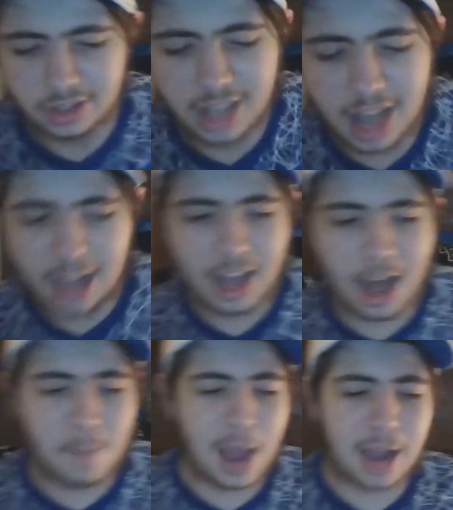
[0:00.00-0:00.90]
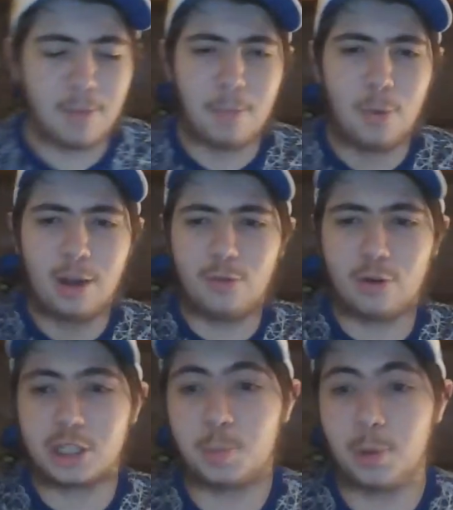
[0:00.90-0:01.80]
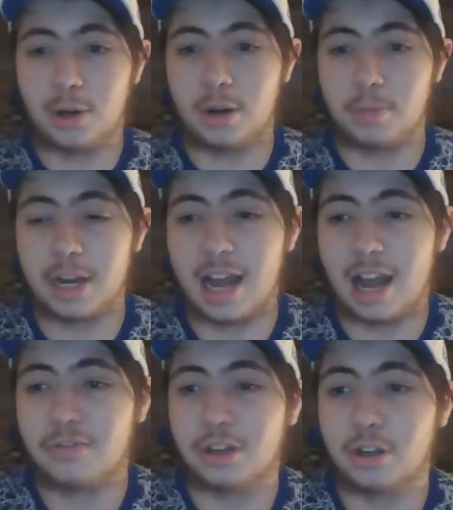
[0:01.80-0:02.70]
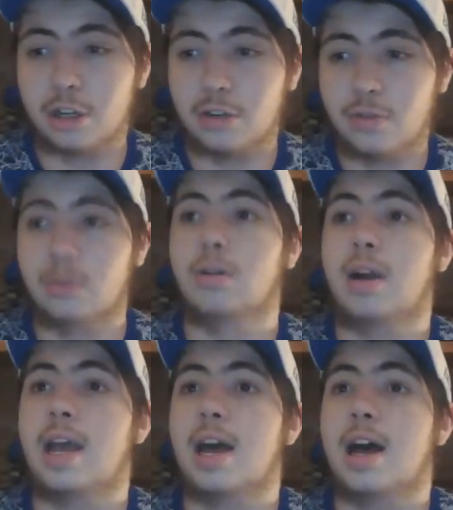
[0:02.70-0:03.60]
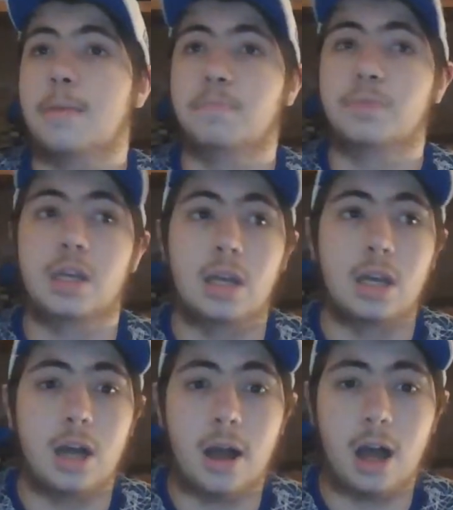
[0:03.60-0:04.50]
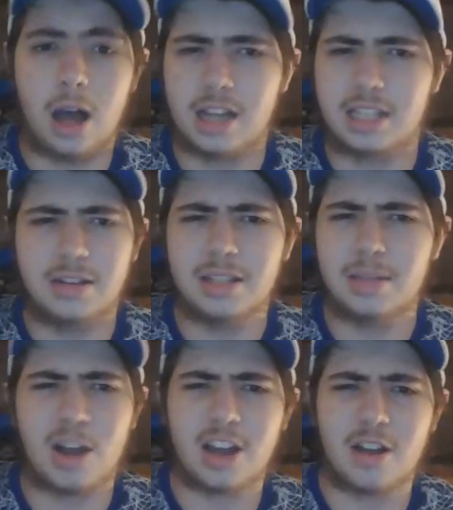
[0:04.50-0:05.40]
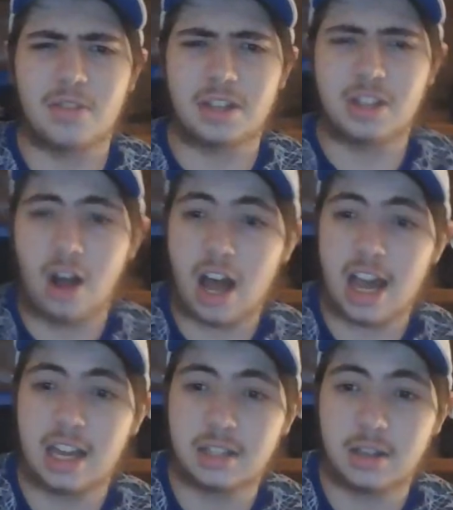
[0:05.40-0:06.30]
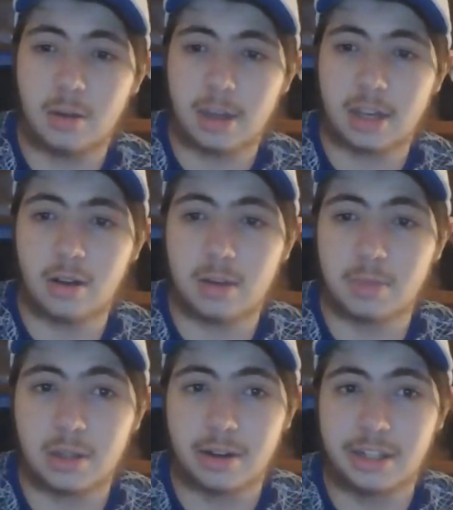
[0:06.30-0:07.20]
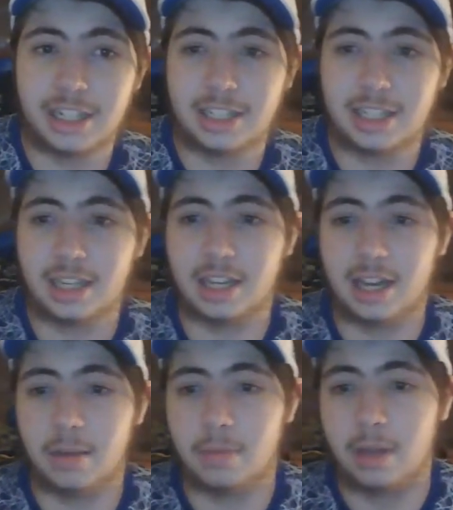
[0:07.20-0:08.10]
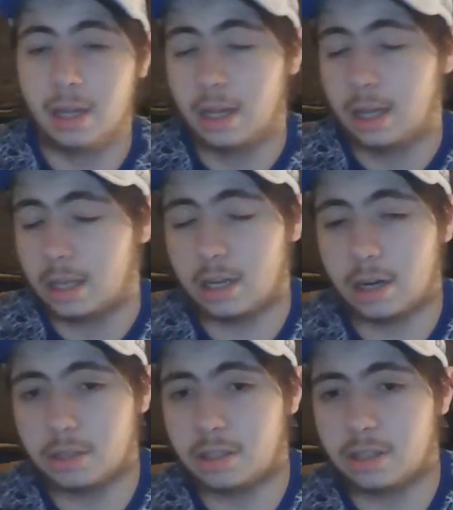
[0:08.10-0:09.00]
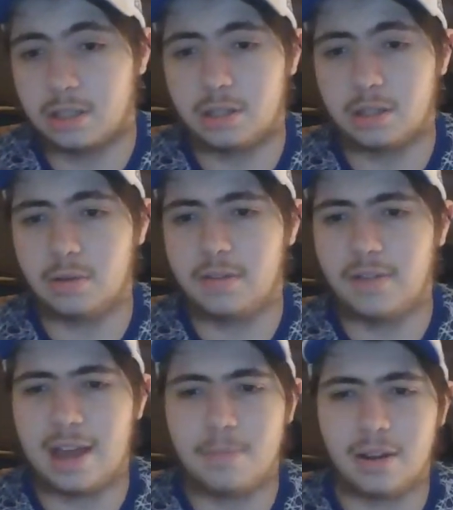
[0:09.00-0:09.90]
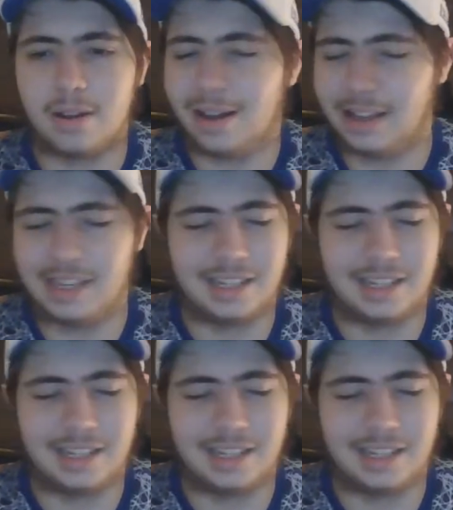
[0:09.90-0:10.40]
nah, I can't back my boy for a spoon. I'm gonna have to go for a I seriously might go for the Tigers. Oh my god, I'm sorry, GT. Dewey fan, but I